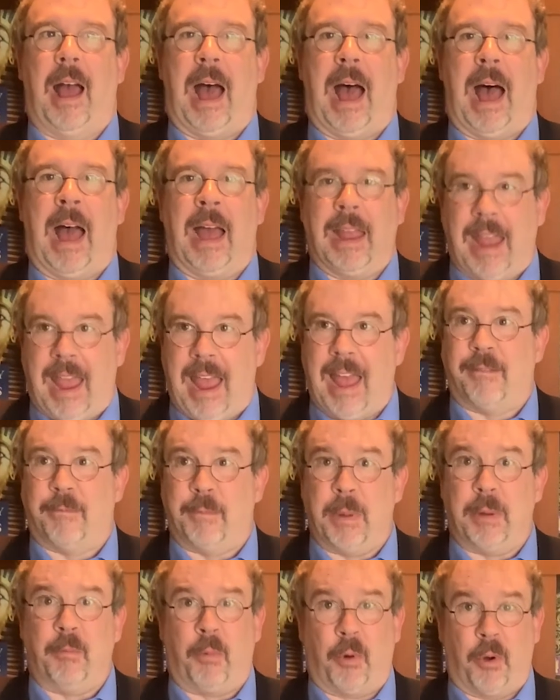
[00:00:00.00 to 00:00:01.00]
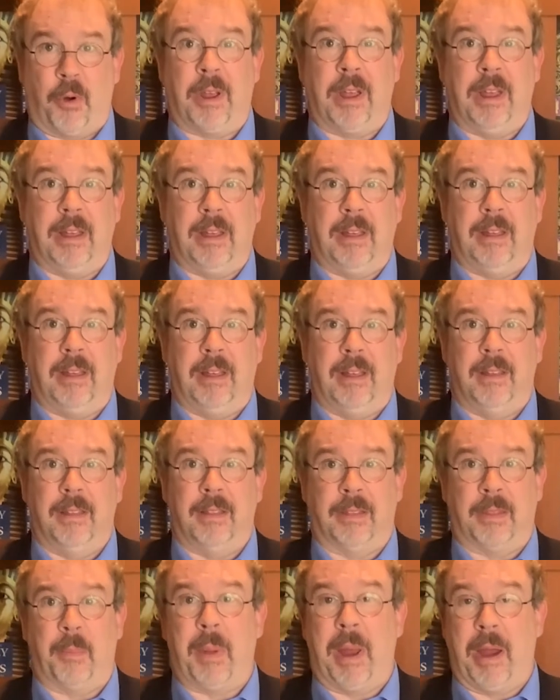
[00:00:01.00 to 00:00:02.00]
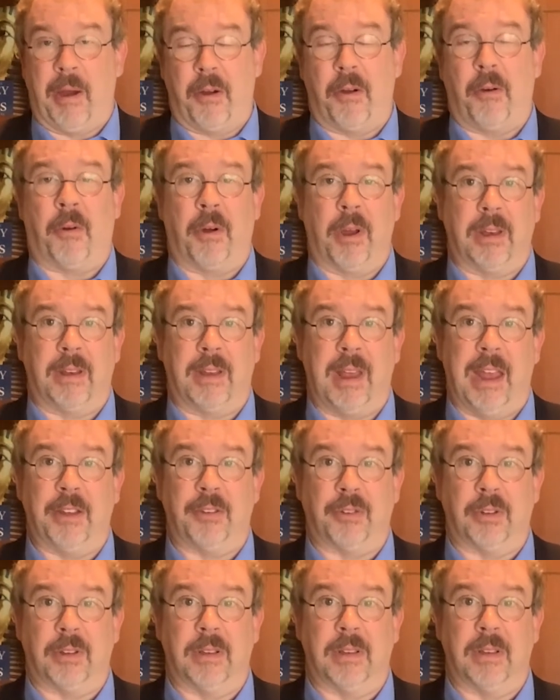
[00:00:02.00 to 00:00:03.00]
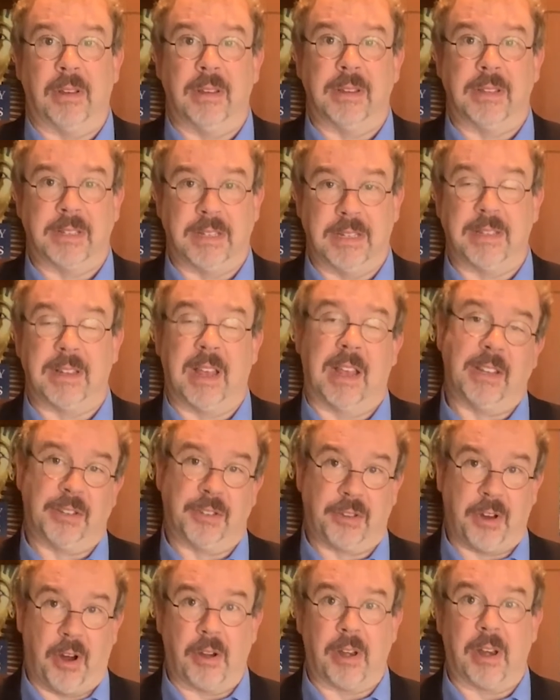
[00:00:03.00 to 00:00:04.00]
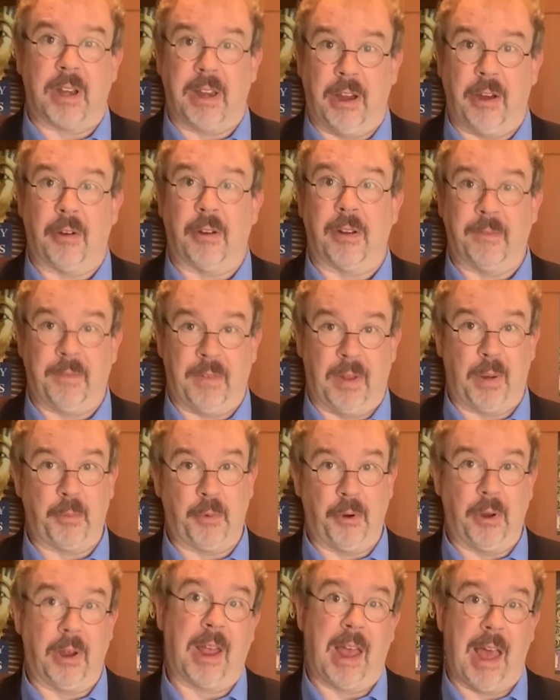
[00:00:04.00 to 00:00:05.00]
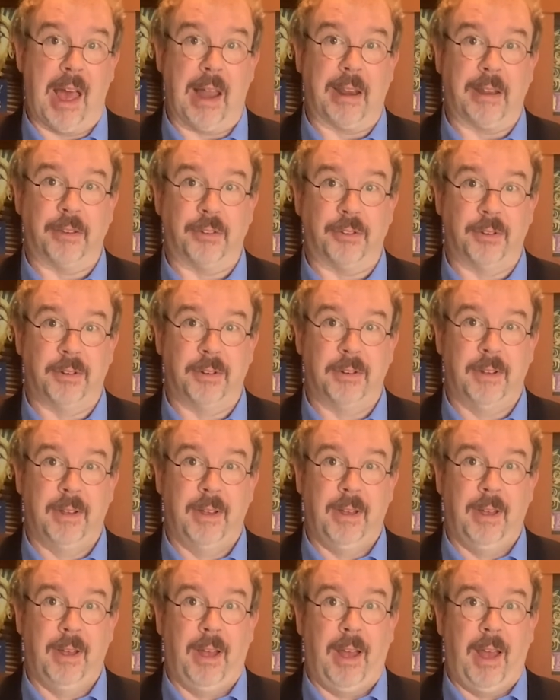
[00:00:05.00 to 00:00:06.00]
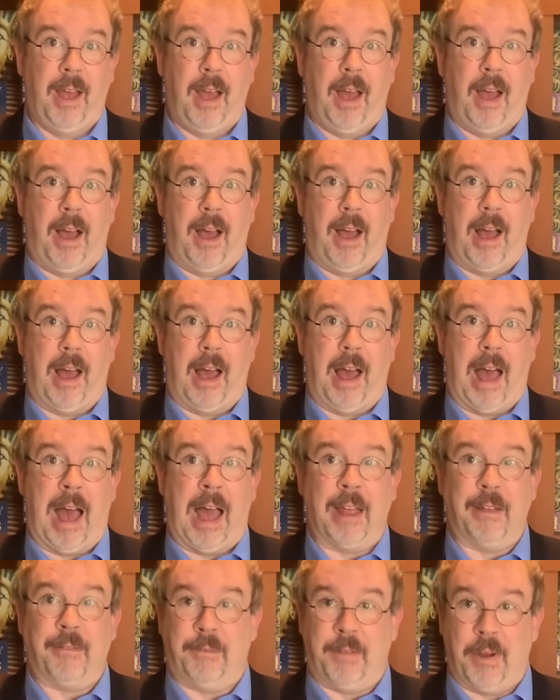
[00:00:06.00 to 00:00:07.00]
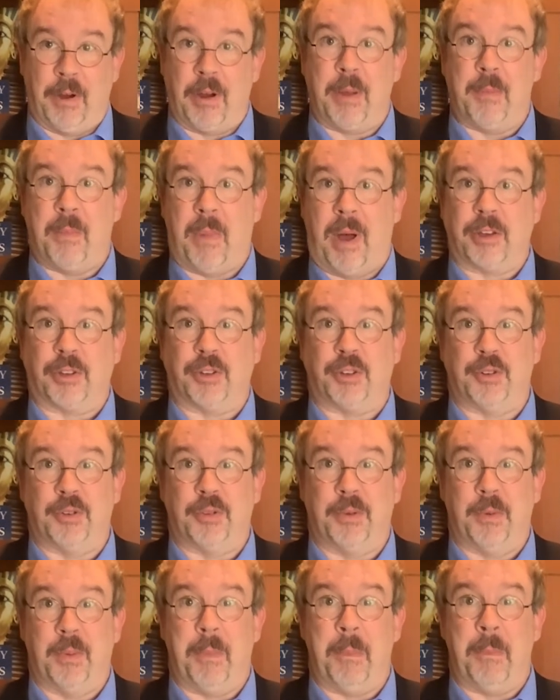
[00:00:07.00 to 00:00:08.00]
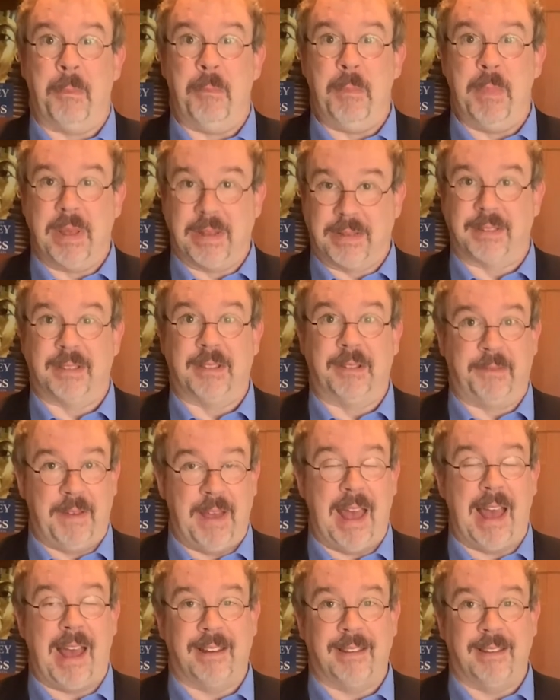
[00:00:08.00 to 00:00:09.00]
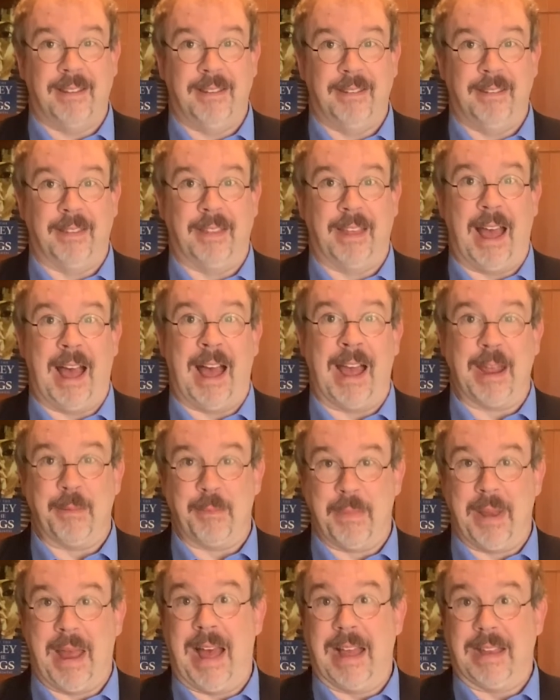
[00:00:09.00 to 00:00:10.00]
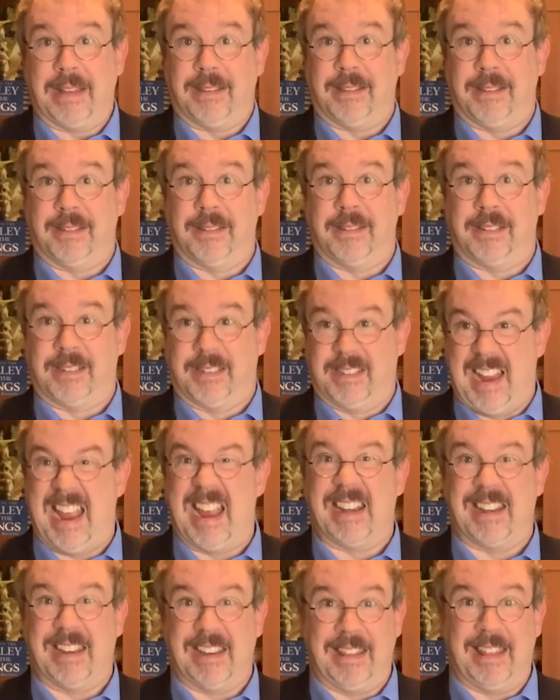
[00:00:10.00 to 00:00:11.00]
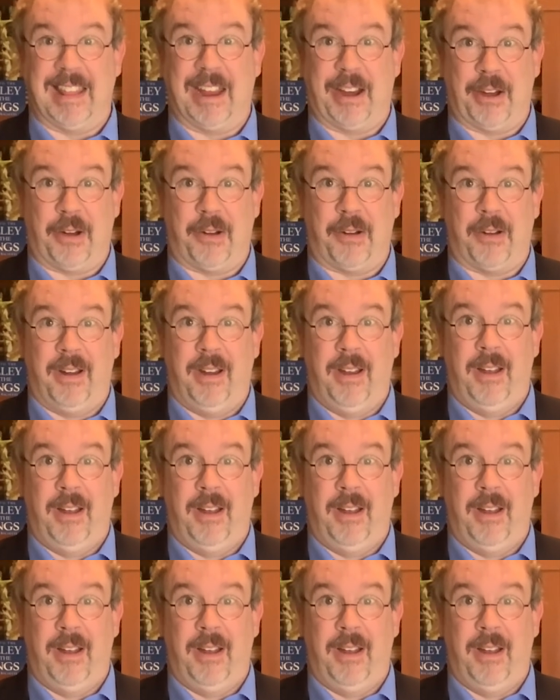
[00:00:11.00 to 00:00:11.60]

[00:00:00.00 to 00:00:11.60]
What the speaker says: I have been working the parent orientation since I started here at Villa Maria College. I very much miss the fact that I am not standing there